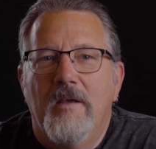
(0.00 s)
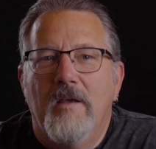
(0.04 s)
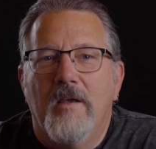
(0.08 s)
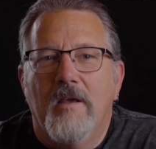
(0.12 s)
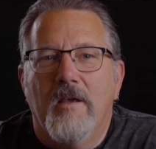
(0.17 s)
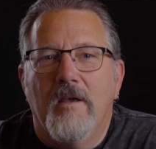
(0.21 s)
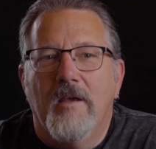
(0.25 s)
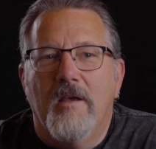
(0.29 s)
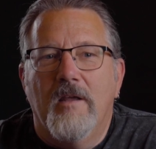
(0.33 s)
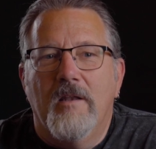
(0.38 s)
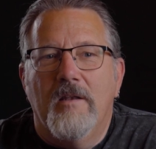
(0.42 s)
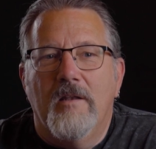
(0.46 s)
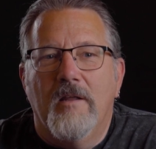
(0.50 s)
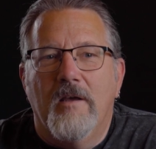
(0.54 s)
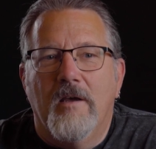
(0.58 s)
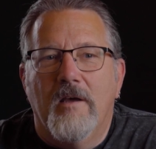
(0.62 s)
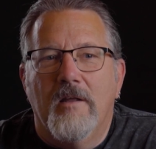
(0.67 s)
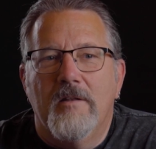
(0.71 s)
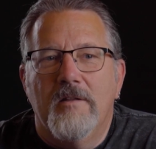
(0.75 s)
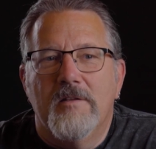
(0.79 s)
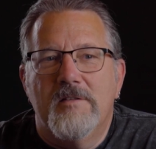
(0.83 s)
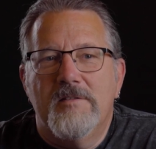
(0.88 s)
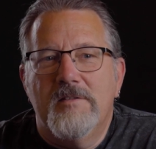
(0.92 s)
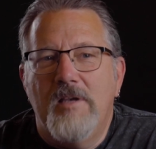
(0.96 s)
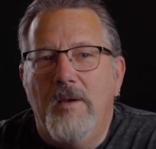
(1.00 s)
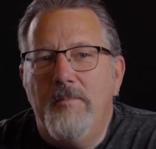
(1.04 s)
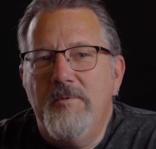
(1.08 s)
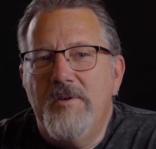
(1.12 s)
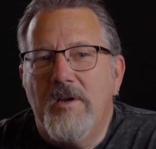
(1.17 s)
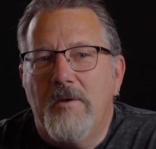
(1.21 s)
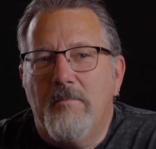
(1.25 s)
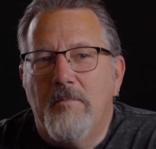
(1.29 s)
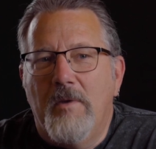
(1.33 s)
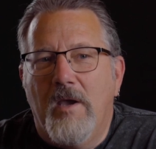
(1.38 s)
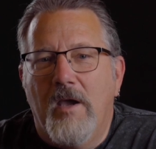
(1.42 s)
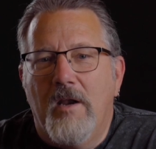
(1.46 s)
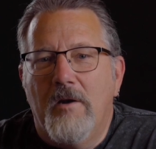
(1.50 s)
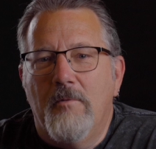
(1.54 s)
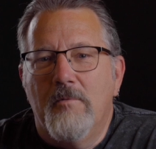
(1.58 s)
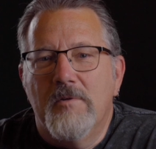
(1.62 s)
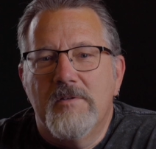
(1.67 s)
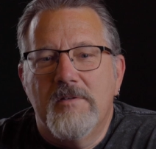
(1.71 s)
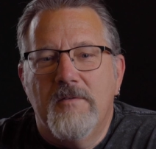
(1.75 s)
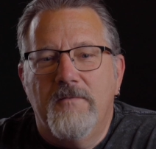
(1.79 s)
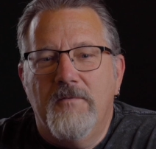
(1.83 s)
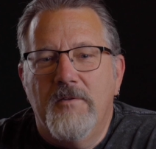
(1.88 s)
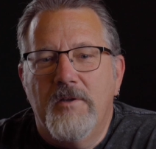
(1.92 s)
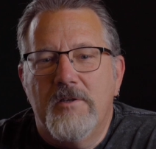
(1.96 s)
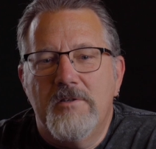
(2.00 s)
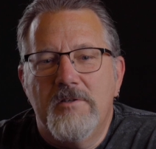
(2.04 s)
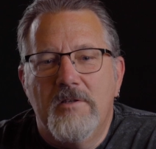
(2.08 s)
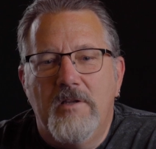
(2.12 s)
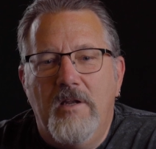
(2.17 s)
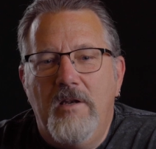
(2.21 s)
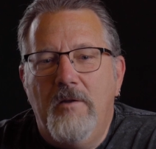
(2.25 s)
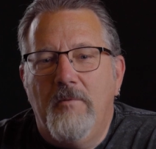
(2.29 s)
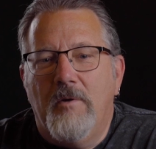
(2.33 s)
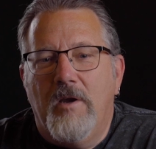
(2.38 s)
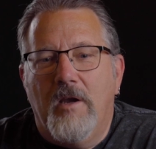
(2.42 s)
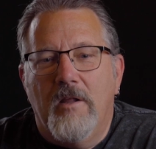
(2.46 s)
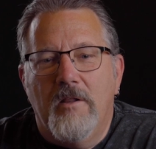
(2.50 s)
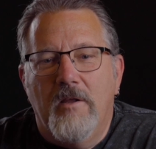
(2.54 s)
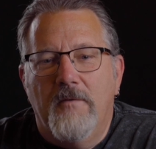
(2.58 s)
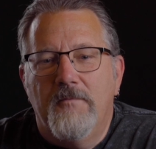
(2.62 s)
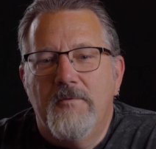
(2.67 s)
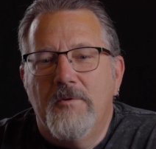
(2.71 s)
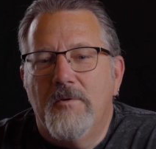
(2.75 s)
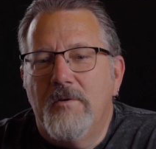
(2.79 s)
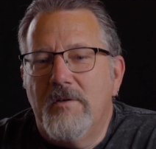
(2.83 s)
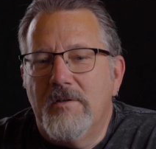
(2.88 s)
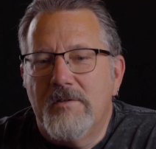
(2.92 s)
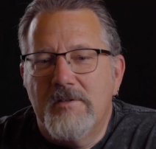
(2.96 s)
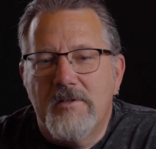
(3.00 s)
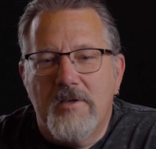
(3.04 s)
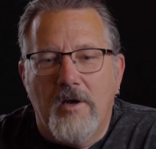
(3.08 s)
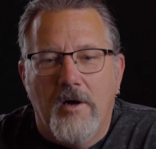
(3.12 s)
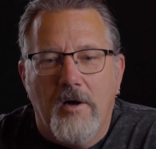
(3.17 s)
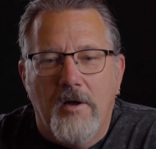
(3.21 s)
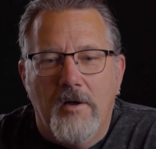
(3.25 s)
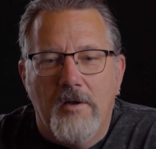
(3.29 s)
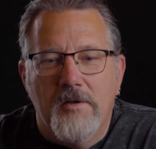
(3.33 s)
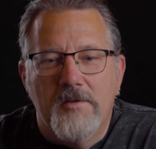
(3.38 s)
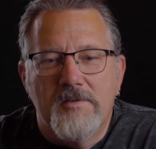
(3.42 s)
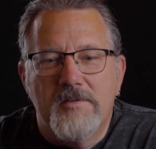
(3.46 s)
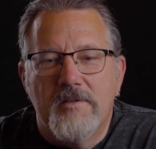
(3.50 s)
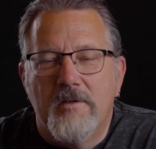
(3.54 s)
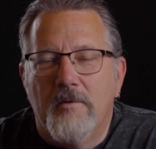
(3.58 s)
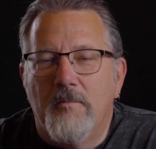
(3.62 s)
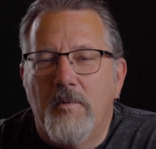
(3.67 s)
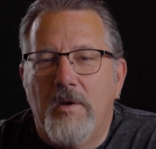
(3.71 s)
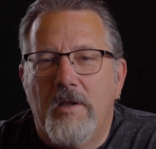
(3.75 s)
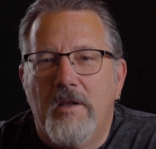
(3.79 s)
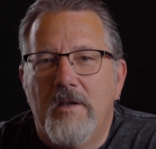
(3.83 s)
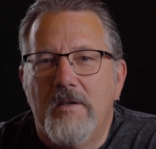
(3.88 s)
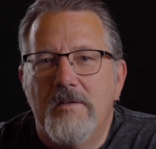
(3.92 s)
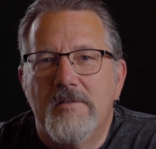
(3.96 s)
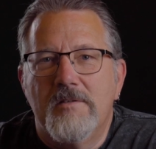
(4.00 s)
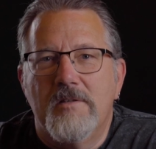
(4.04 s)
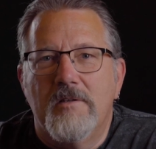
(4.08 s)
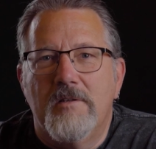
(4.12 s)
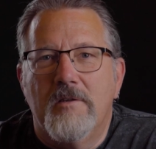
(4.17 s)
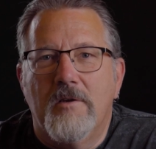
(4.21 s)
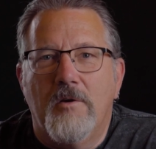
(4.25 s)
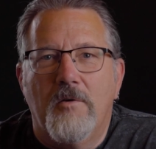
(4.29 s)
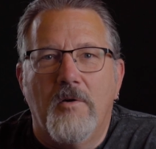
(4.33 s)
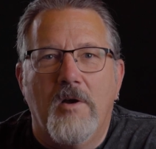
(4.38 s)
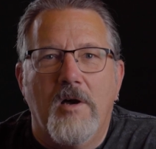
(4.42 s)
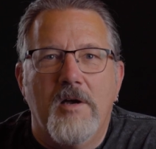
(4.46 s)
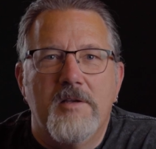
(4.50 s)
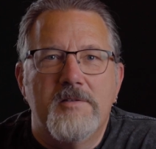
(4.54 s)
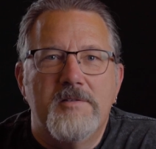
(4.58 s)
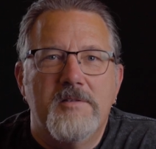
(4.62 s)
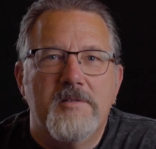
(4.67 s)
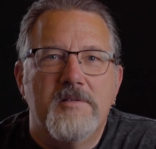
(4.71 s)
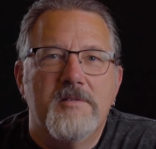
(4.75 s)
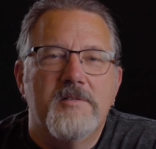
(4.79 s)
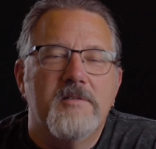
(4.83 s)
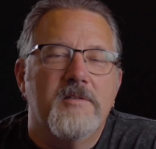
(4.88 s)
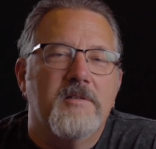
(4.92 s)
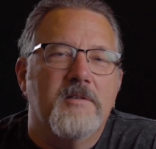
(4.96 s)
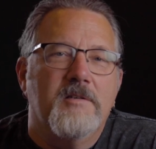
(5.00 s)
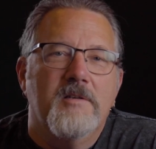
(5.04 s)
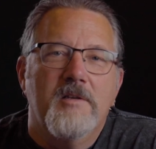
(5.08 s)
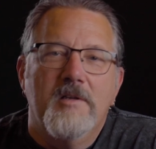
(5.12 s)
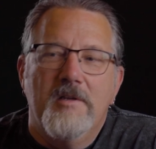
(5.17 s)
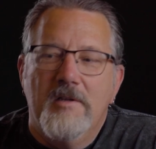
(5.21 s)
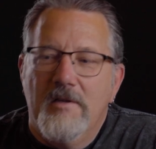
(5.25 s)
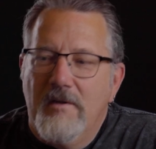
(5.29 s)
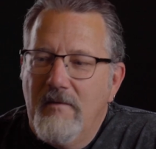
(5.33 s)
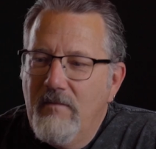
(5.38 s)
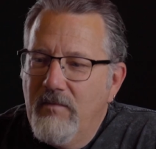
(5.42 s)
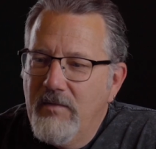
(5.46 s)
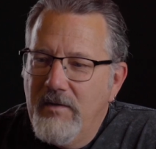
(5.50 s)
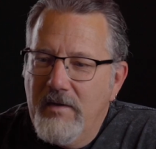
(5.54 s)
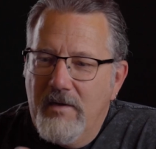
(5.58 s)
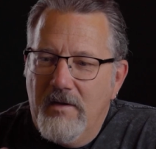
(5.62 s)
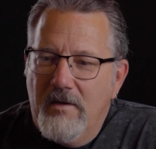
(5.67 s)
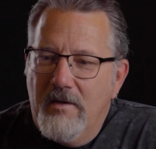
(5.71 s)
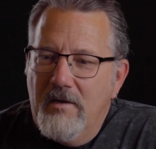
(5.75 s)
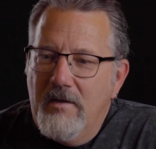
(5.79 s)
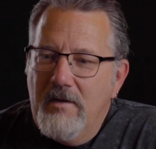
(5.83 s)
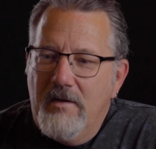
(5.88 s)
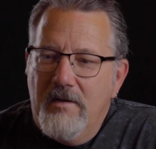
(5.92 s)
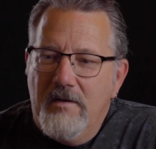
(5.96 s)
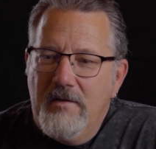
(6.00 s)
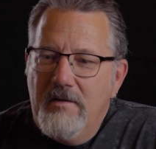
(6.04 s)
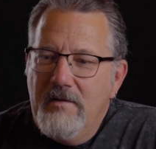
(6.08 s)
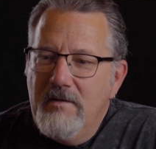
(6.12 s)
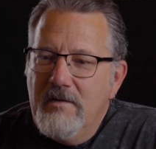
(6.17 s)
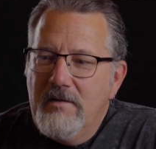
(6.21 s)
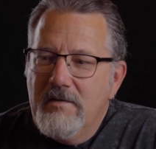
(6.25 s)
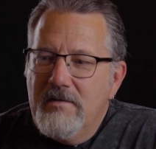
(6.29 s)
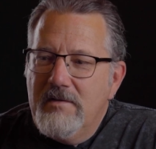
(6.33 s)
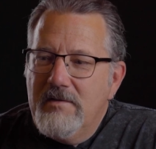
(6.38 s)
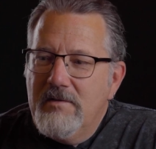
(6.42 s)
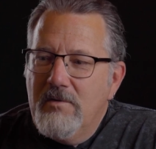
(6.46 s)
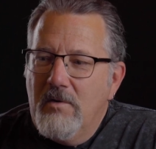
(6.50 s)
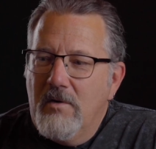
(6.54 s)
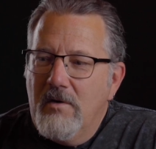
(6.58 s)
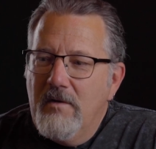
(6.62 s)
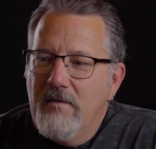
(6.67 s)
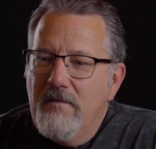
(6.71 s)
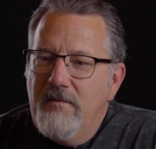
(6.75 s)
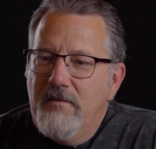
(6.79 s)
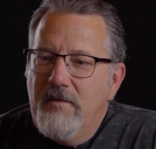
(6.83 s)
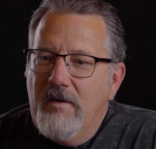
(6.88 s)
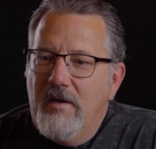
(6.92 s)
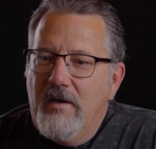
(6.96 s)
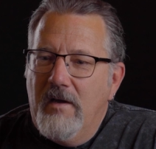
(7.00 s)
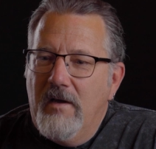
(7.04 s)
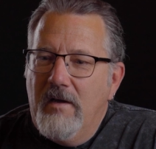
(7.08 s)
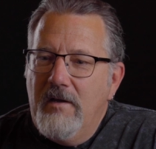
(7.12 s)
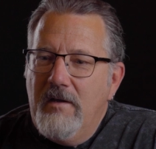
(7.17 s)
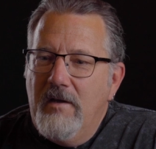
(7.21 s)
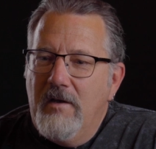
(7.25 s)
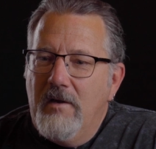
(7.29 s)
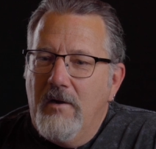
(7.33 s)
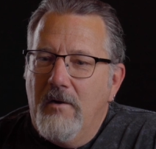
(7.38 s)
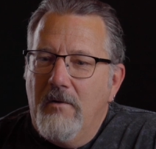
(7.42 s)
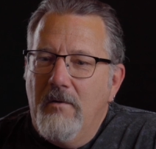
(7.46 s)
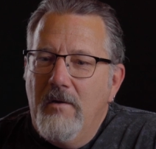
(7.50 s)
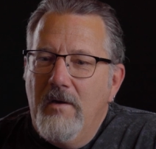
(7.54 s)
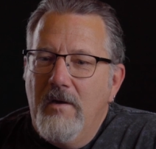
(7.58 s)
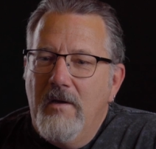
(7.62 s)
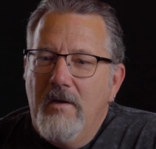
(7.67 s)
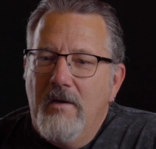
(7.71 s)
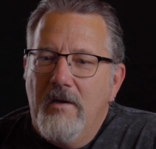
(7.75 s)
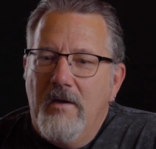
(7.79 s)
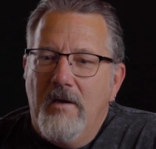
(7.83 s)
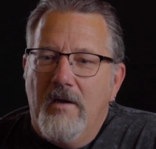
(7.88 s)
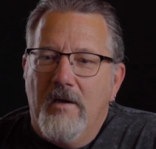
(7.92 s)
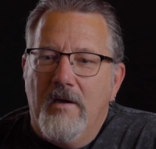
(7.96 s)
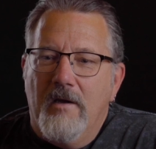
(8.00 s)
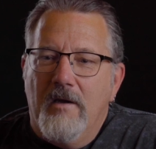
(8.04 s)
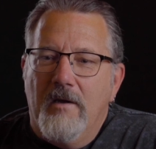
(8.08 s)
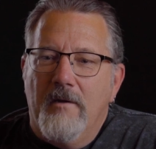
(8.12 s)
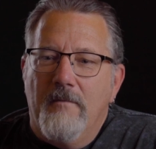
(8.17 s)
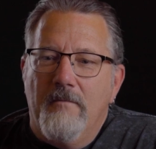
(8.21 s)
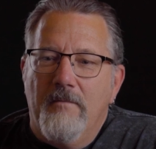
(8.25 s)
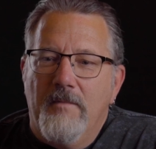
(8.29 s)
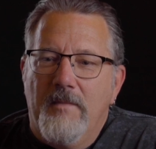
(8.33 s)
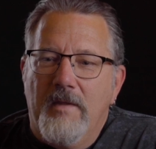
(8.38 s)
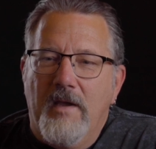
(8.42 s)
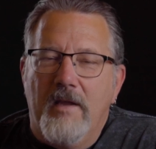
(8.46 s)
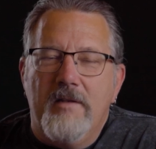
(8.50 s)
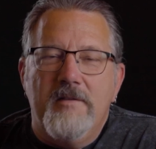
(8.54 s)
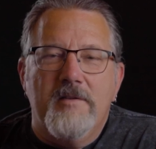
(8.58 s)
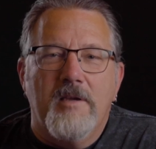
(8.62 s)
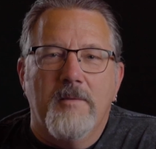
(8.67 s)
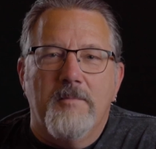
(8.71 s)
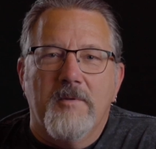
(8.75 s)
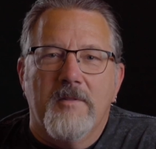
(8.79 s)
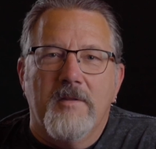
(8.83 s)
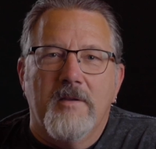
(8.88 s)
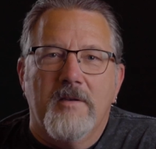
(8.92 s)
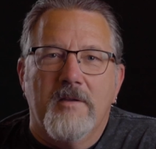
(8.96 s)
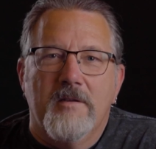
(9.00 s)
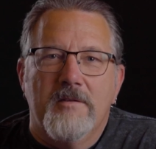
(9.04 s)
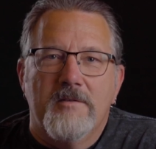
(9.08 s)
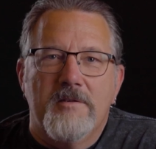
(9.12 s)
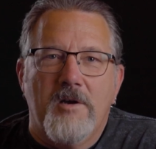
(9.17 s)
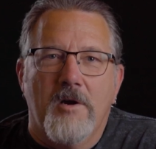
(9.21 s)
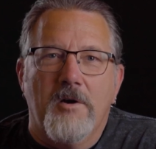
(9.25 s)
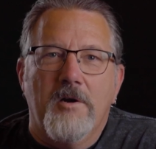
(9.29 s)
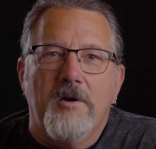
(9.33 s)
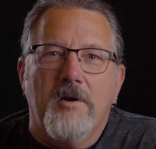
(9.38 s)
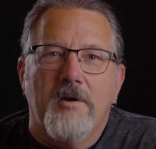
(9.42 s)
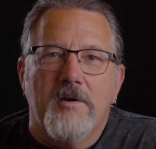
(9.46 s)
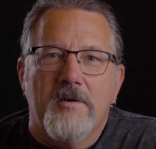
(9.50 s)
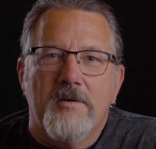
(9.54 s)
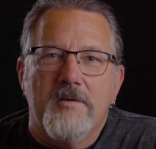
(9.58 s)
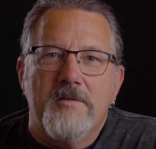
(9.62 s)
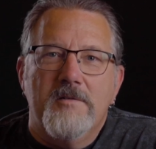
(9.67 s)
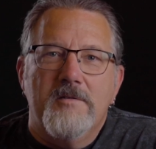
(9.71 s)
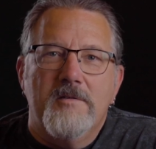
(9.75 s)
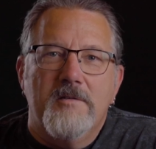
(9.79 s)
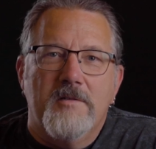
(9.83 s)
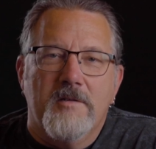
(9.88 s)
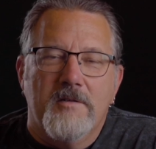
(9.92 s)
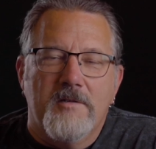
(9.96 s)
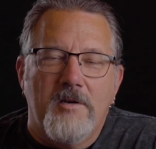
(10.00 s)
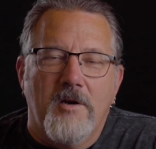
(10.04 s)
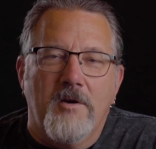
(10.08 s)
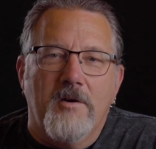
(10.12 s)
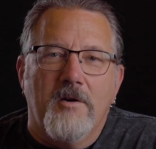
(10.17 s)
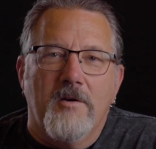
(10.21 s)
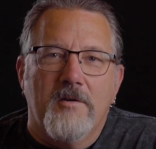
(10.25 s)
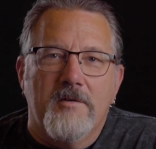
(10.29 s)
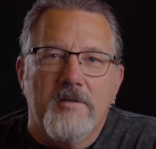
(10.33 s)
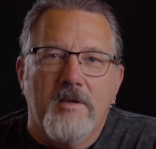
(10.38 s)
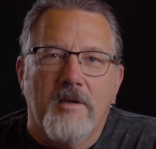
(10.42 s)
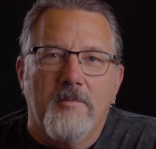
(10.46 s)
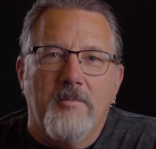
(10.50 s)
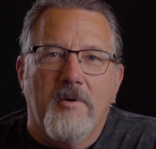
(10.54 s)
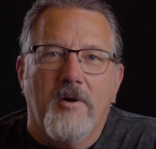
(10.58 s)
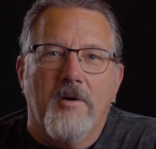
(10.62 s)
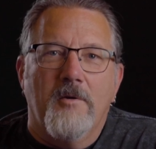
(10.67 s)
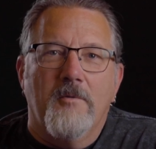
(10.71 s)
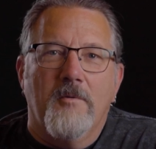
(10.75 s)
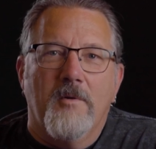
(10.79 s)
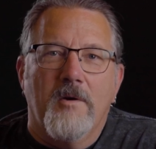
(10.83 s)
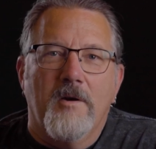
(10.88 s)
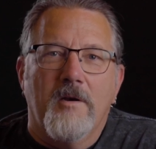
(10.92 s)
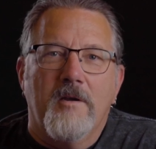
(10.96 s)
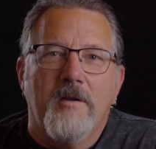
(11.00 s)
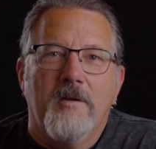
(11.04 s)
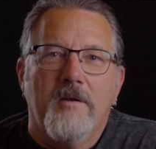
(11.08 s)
And the subject matter was Affliction anyway. I love doing the skulls and the wings and the crosses and the sort of that type of thing, the darker type artwork.